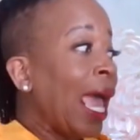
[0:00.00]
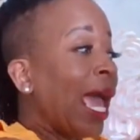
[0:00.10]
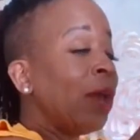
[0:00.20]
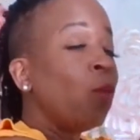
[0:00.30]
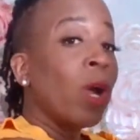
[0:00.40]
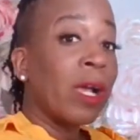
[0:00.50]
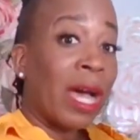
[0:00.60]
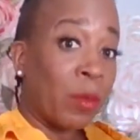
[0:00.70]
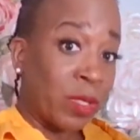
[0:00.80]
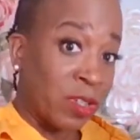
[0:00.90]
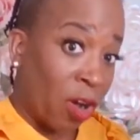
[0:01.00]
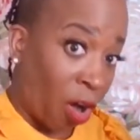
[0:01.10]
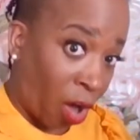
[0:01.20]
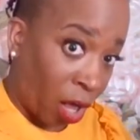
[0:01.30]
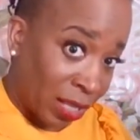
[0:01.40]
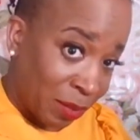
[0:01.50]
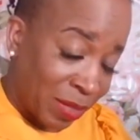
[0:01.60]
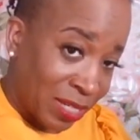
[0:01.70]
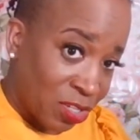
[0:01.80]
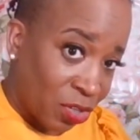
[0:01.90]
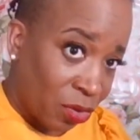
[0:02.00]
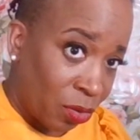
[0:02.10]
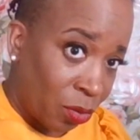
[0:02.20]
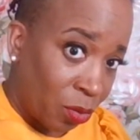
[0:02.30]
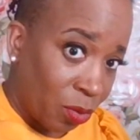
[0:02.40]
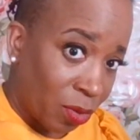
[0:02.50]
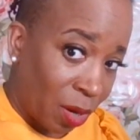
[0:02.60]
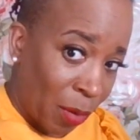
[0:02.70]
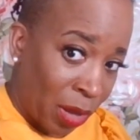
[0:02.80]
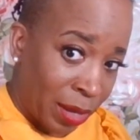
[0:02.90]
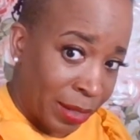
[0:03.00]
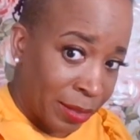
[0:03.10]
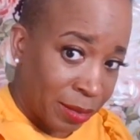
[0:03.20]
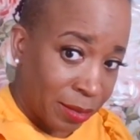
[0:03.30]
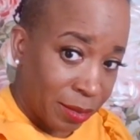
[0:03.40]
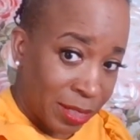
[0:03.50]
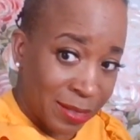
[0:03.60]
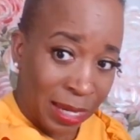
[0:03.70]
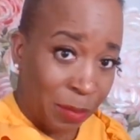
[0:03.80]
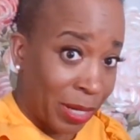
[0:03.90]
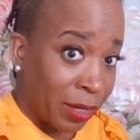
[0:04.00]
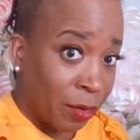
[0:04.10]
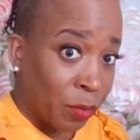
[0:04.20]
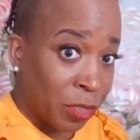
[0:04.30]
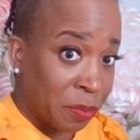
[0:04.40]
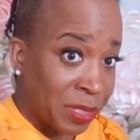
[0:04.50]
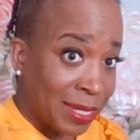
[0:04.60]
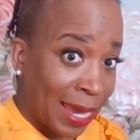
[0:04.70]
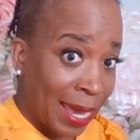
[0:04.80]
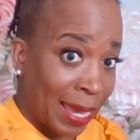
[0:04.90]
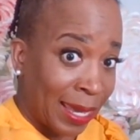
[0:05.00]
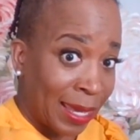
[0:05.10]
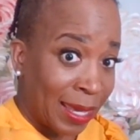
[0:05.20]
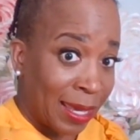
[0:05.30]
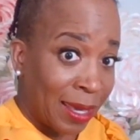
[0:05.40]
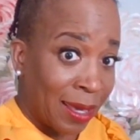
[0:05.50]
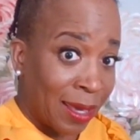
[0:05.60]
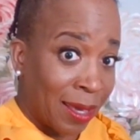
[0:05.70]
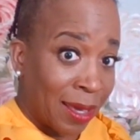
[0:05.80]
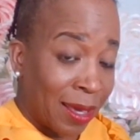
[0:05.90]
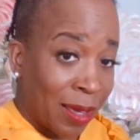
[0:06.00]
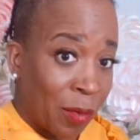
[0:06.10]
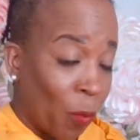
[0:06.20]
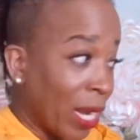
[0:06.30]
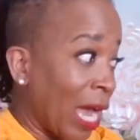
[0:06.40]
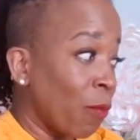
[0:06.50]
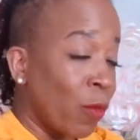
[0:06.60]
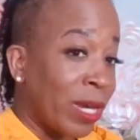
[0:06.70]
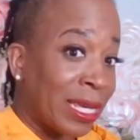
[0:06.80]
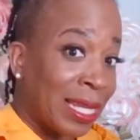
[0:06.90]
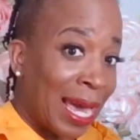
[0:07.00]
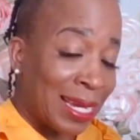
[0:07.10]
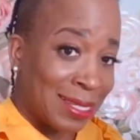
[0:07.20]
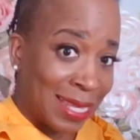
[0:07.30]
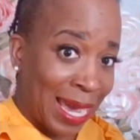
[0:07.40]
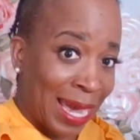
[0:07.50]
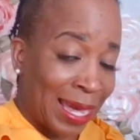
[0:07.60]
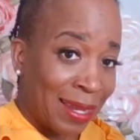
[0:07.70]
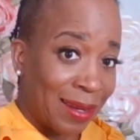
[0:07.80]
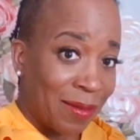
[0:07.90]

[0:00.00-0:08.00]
and what God was calling me to. Come on, is anybody going with me today? When I realized that